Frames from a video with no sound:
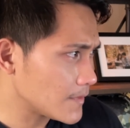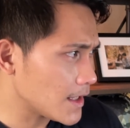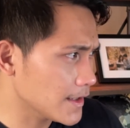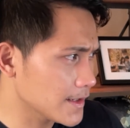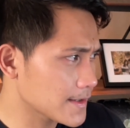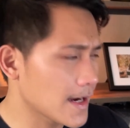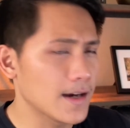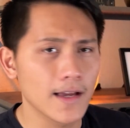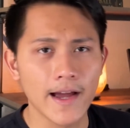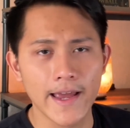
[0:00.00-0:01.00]
is
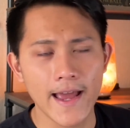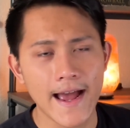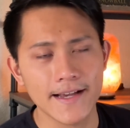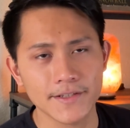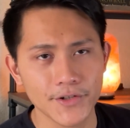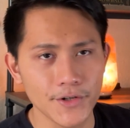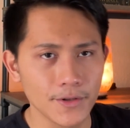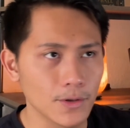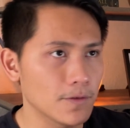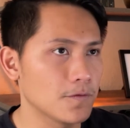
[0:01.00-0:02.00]
I asked her to
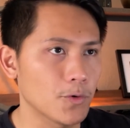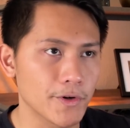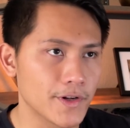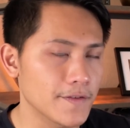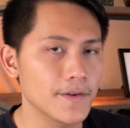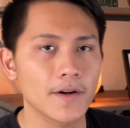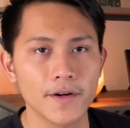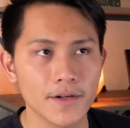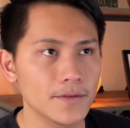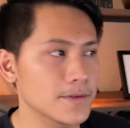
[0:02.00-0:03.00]
look for different
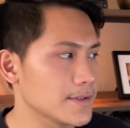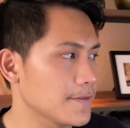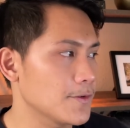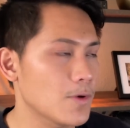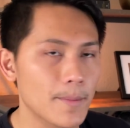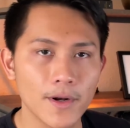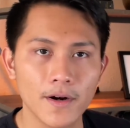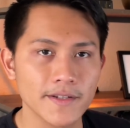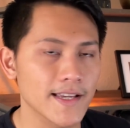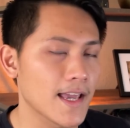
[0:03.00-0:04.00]
articles, different
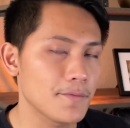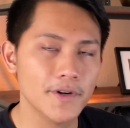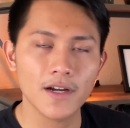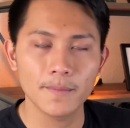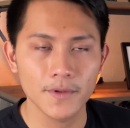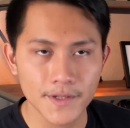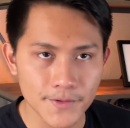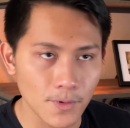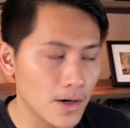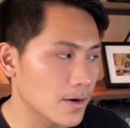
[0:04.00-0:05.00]
webinars. I gave her a couple
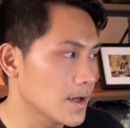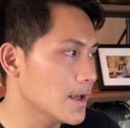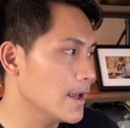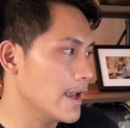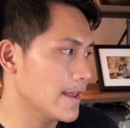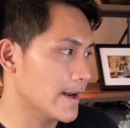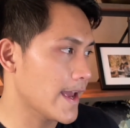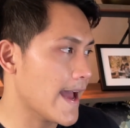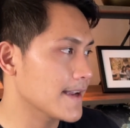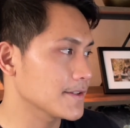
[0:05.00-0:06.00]
as well. And then
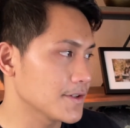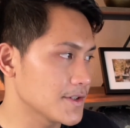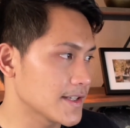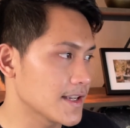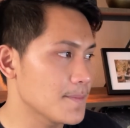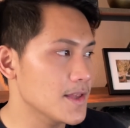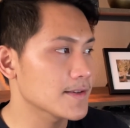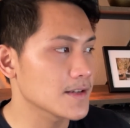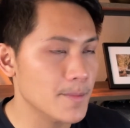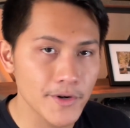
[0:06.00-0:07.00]
I asked her to just give me the
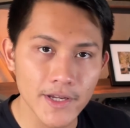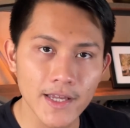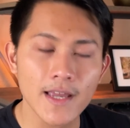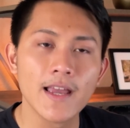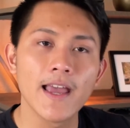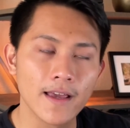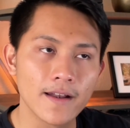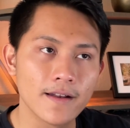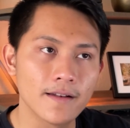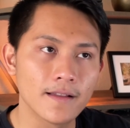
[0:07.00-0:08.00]
summary
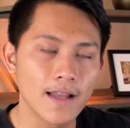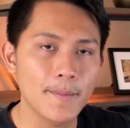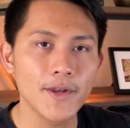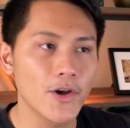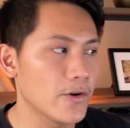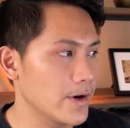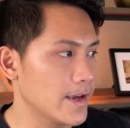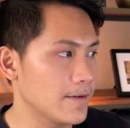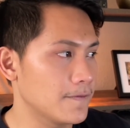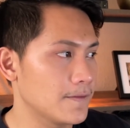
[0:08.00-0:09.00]
and let me know
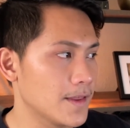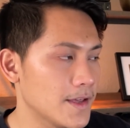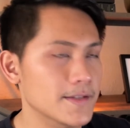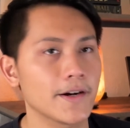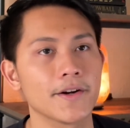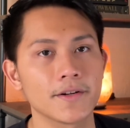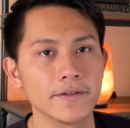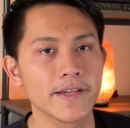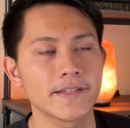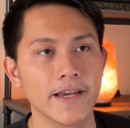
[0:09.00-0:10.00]
if this
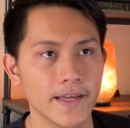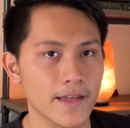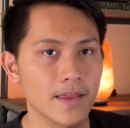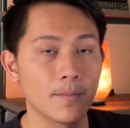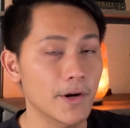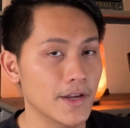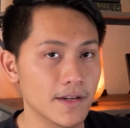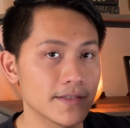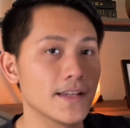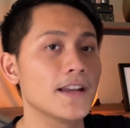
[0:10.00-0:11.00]
article is saying that the market
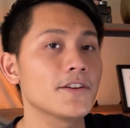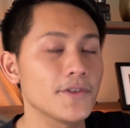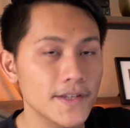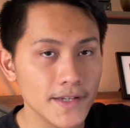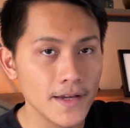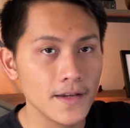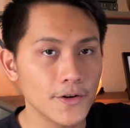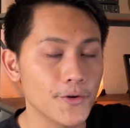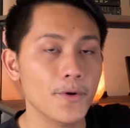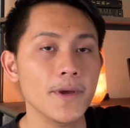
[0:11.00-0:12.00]
is increasing,
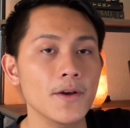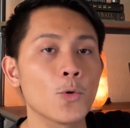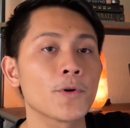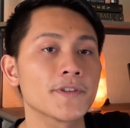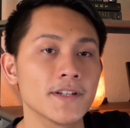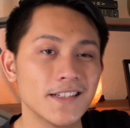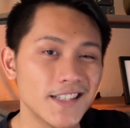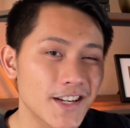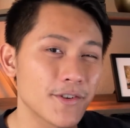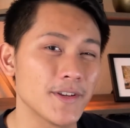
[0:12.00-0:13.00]
growing, or is it
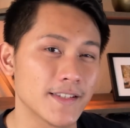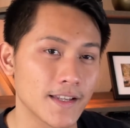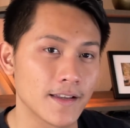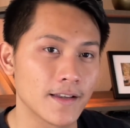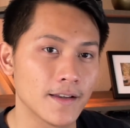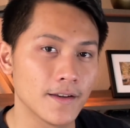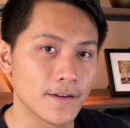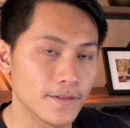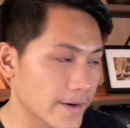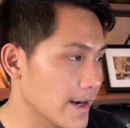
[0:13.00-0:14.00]
decreasing,
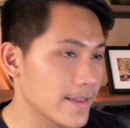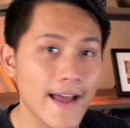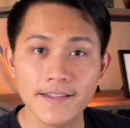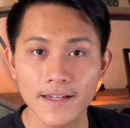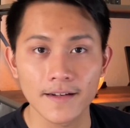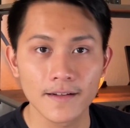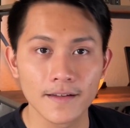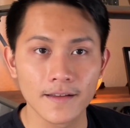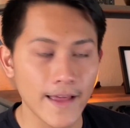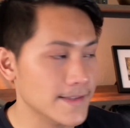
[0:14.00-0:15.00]
right? And that's it.
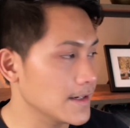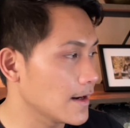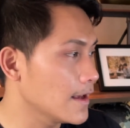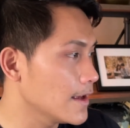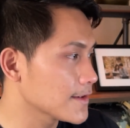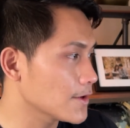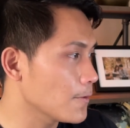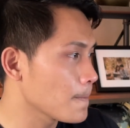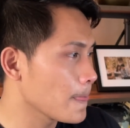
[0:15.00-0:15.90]
That's it. So